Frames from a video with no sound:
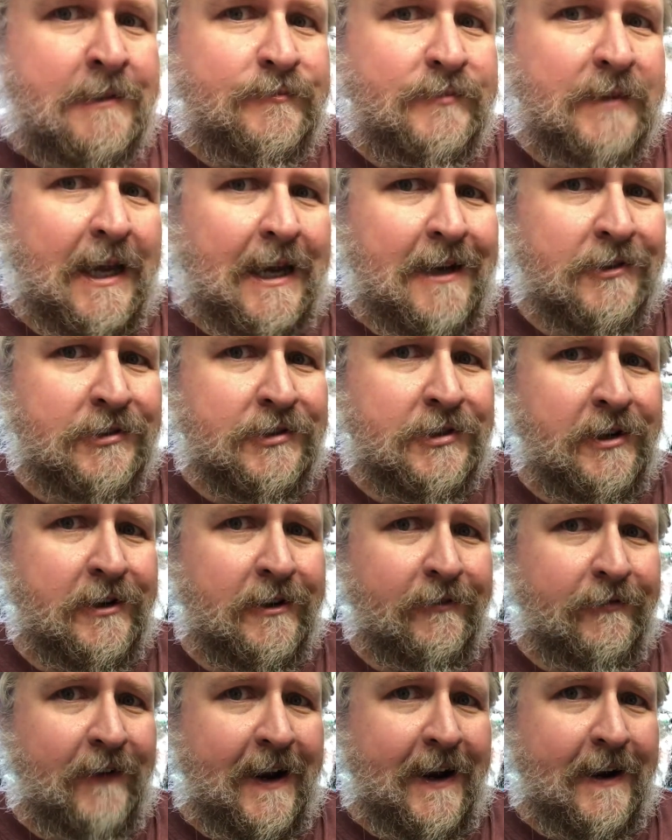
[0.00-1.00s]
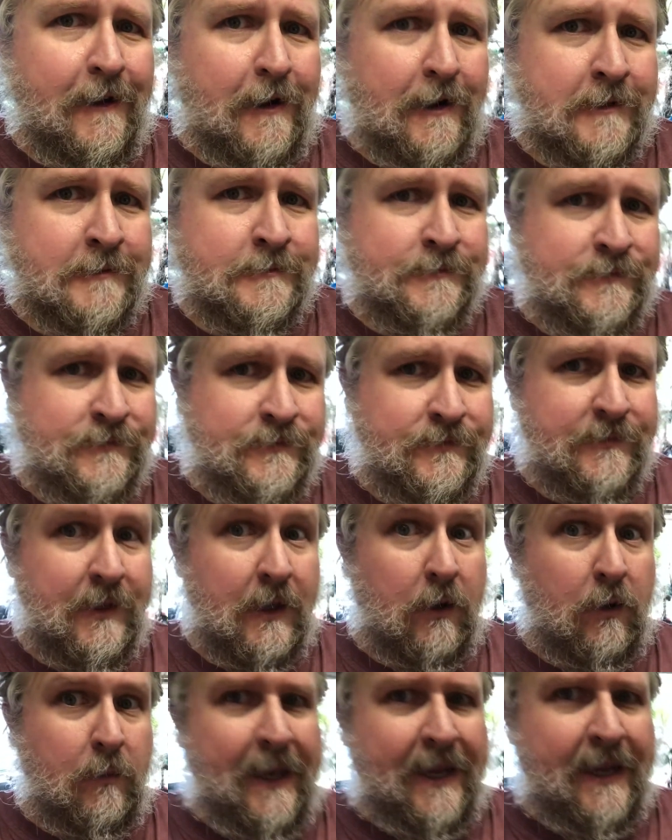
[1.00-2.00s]
I also turned the fan on.
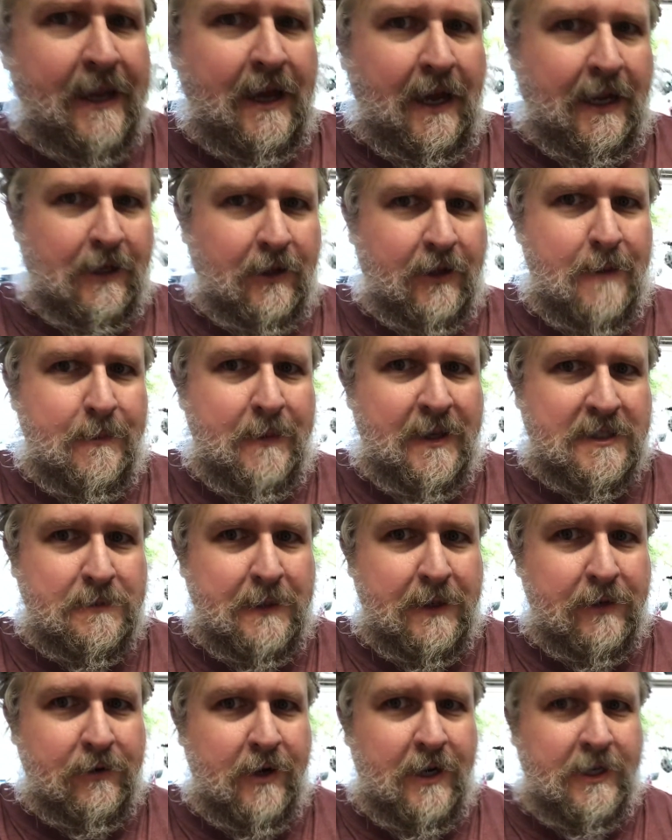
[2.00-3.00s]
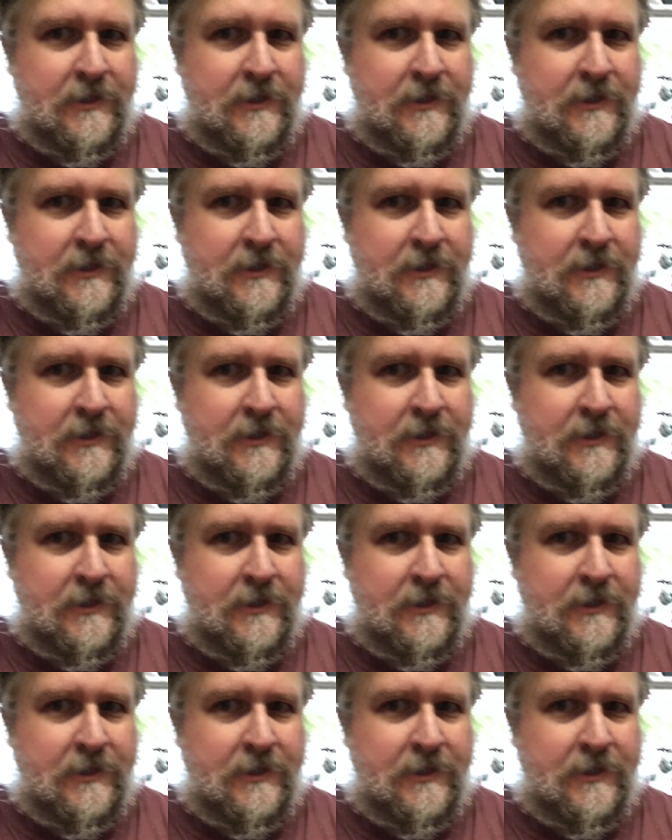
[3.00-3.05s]
Oh my God, look how messy my garage